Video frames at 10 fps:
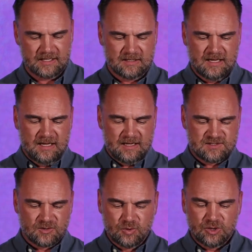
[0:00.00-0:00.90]
It
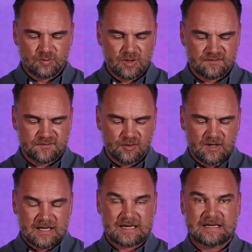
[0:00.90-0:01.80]
is the root word for
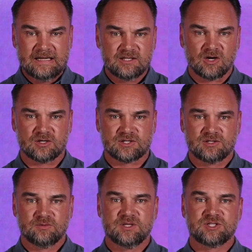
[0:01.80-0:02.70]

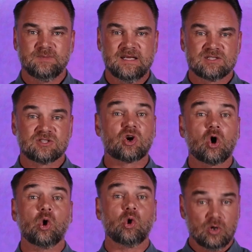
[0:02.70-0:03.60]
kletos, which means
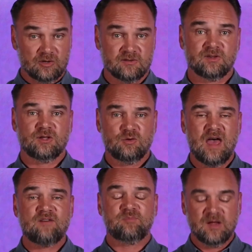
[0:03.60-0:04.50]
called, you
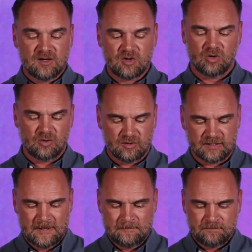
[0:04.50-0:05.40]
have been
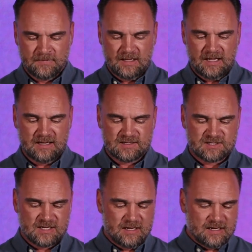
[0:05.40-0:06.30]
called. It
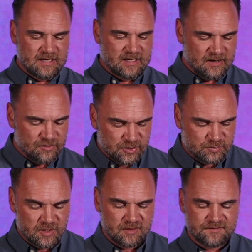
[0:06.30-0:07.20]
is a
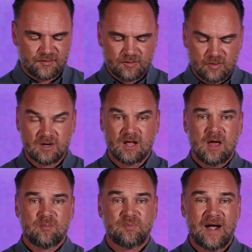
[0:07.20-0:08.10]
root word for the word
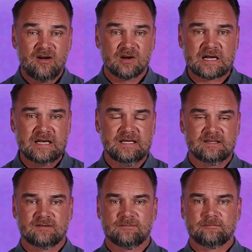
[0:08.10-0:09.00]

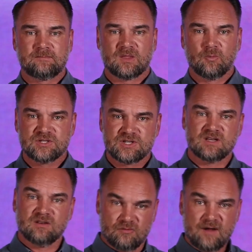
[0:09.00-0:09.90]
paraclete, which
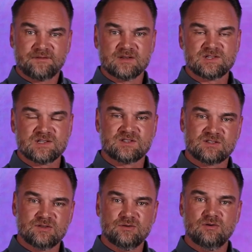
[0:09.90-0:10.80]
it references
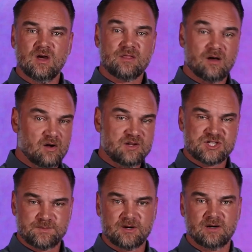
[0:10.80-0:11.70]
to the Holy
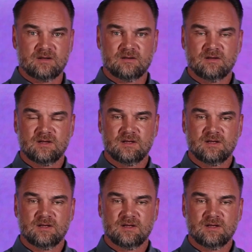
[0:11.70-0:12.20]
Spirit.